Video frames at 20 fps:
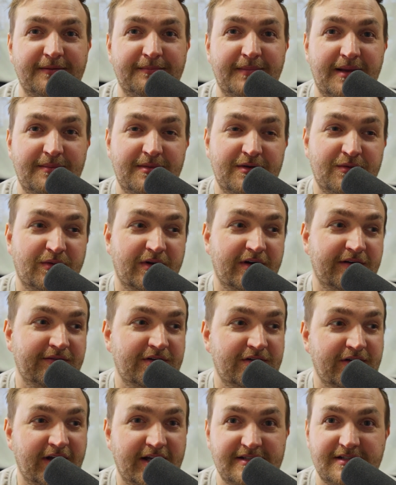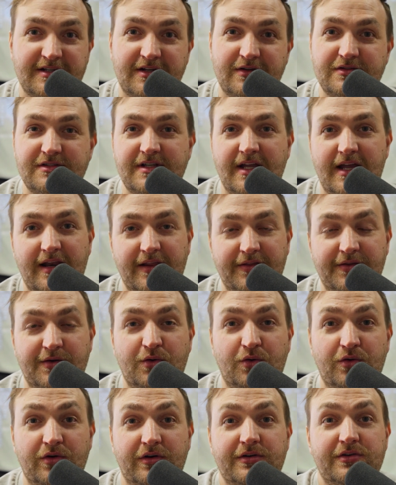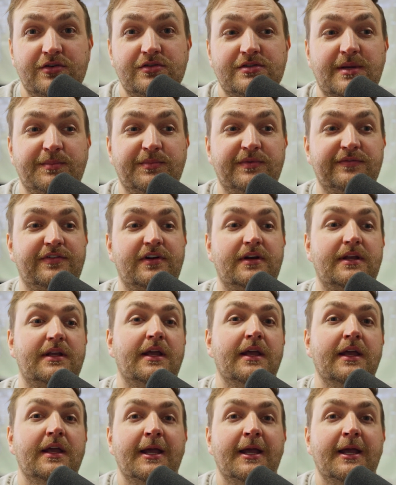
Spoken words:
Maybe one of you has to go stand in the corner and do something funny.